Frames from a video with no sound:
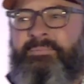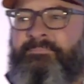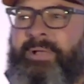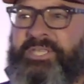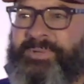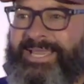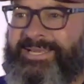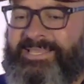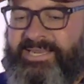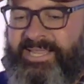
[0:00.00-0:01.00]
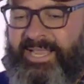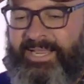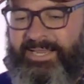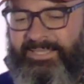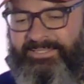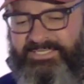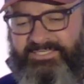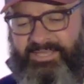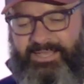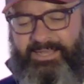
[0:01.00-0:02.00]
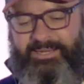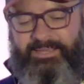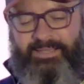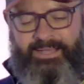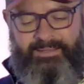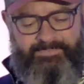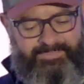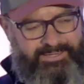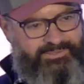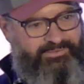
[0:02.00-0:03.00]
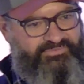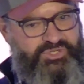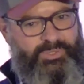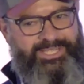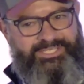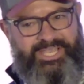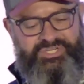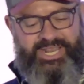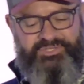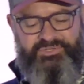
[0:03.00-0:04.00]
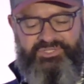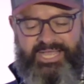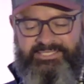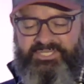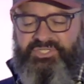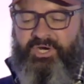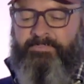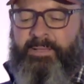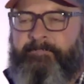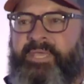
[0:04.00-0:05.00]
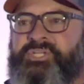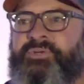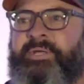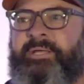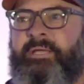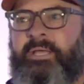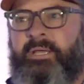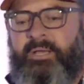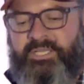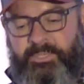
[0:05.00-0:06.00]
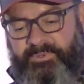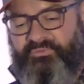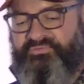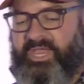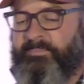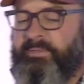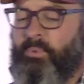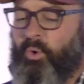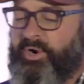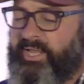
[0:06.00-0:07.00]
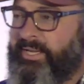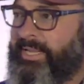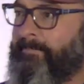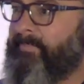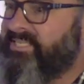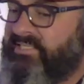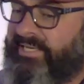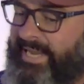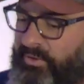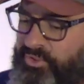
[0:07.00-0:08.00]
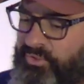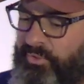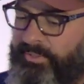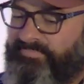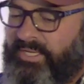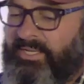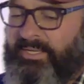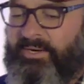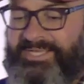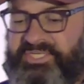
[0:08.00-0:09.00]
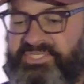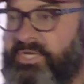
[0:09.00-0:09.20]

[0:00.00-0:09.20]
As we get into the day, let's talk uh, about a little visualization exercise. Let's start by picturing typical family morning in a bustling household. You know, as the sun